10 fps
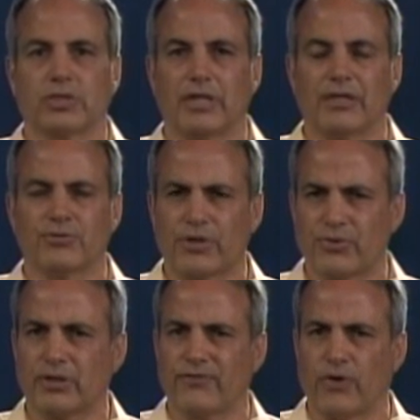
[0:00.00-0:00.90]
They
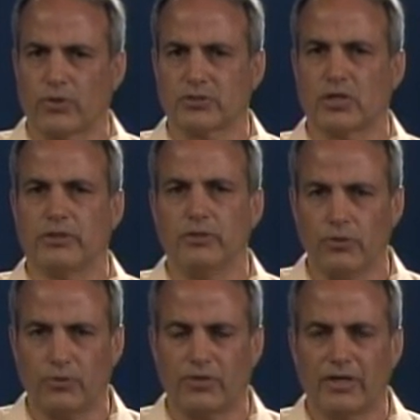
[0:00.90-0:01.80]
really focus on
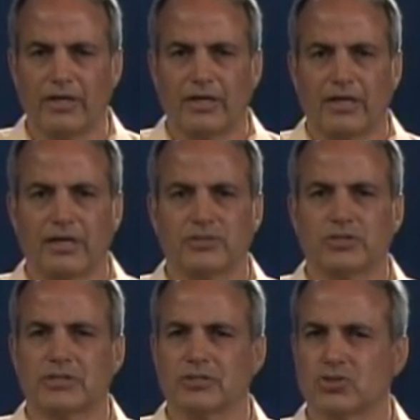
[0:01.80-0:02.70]
youth, and
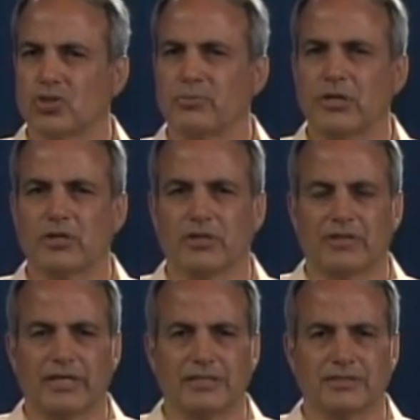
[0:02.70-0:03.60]
she's done so many good
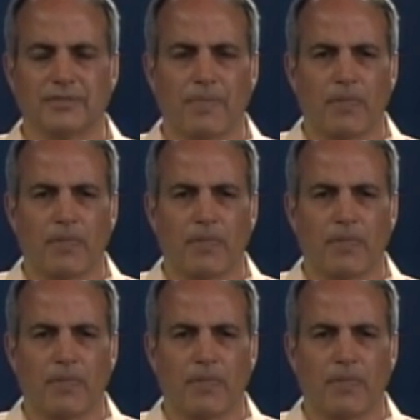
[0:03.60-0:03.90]
things.